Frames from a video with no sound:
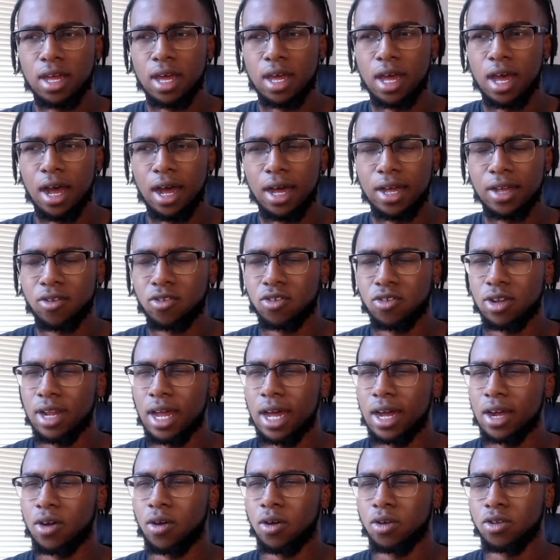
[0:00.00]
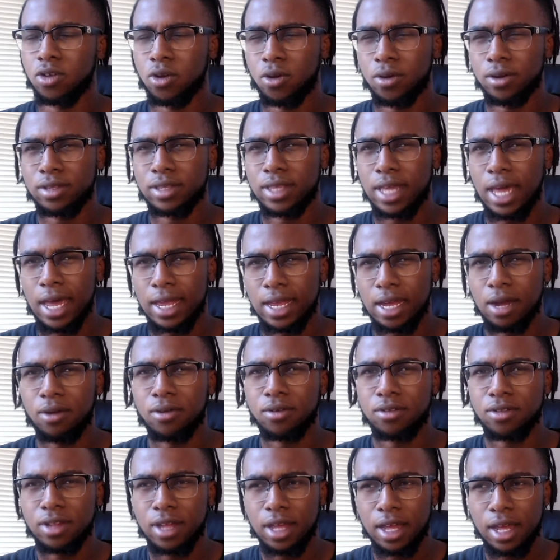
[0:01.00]
Uh, There's a lot going on with that, I
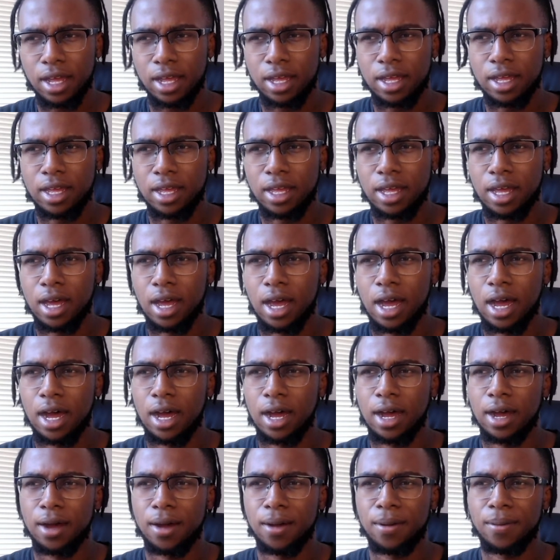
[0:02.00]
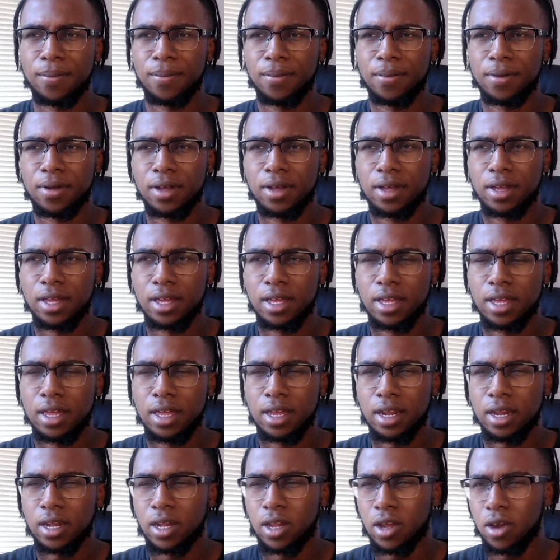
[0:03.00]
would say. Um,
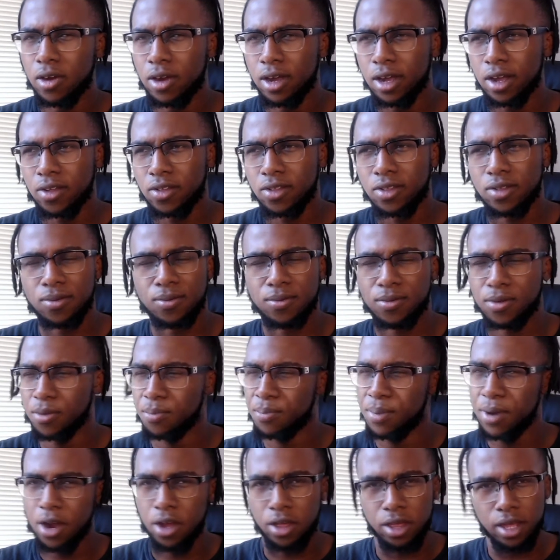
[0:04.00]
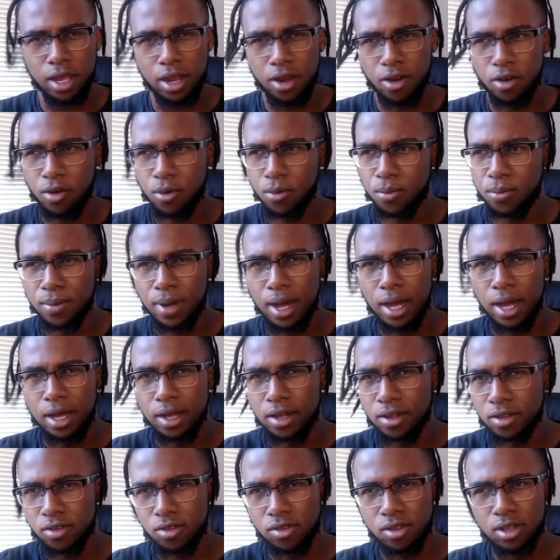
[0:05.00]
lyrics could barely hear them.
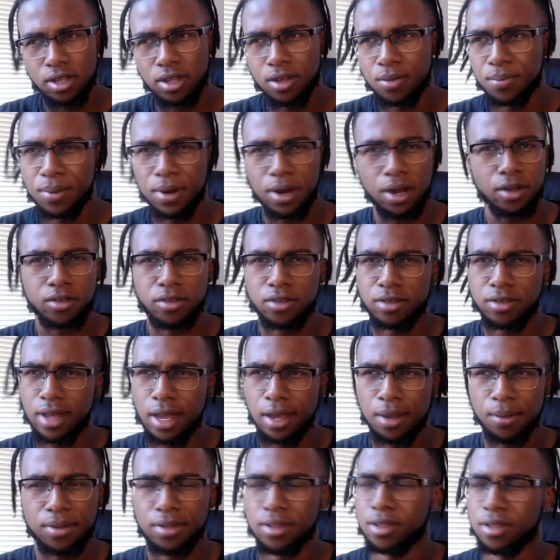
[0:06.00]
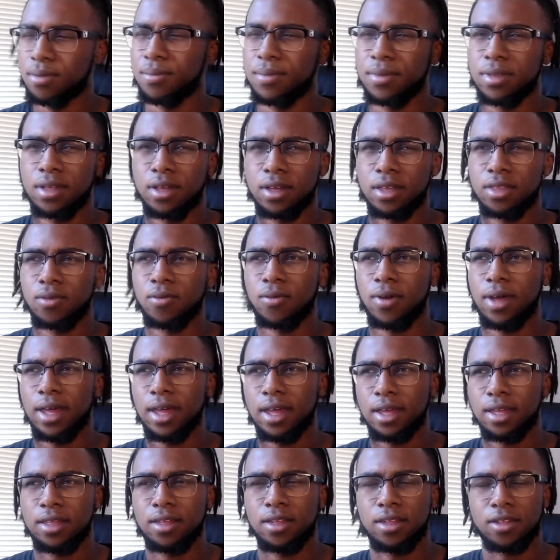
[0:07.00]
Honestly, could barely understand them because the, the
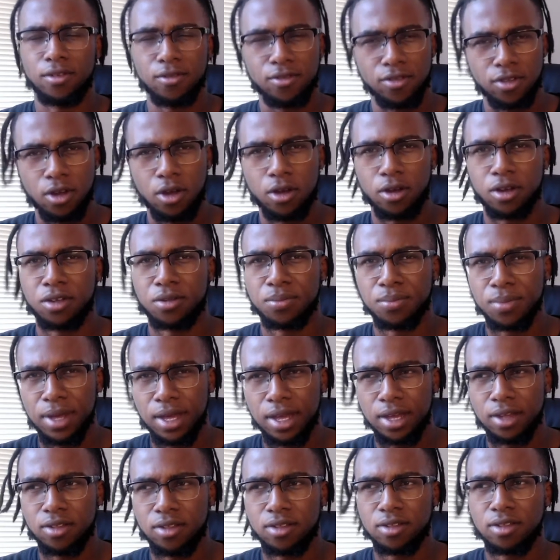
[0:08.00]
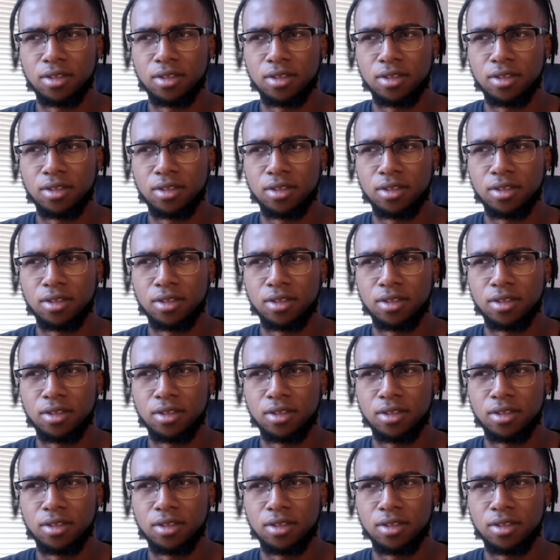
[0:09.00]
way the song is mixed.